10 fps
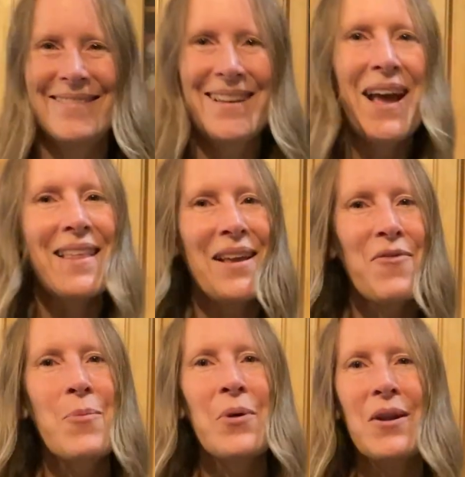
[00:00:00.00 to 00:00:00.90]
I think if
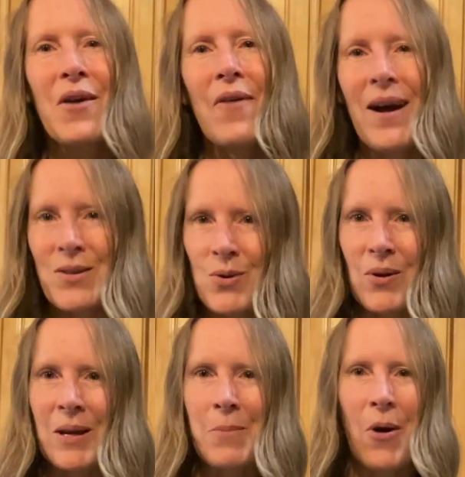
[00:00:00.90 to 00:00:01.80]
you put enough ice
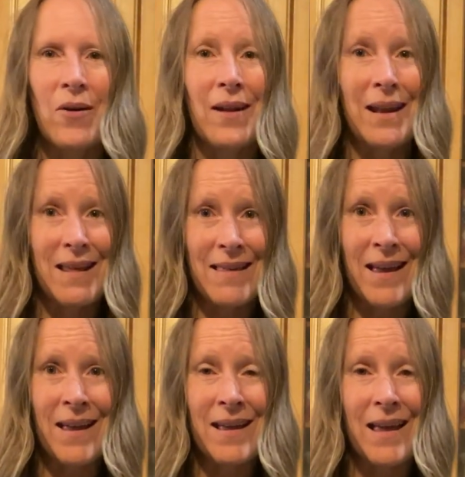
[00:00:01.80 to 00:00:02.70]
cream on
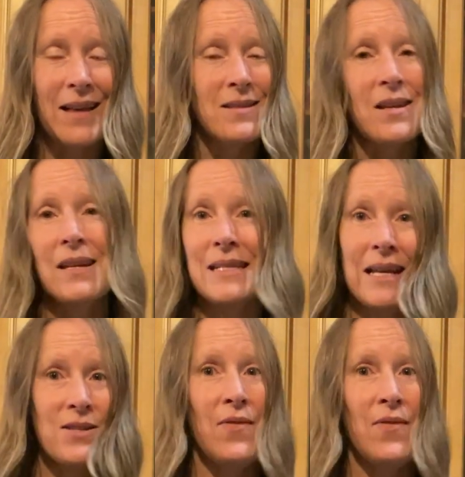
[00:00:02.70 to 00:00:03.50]
anything, it's gonna taste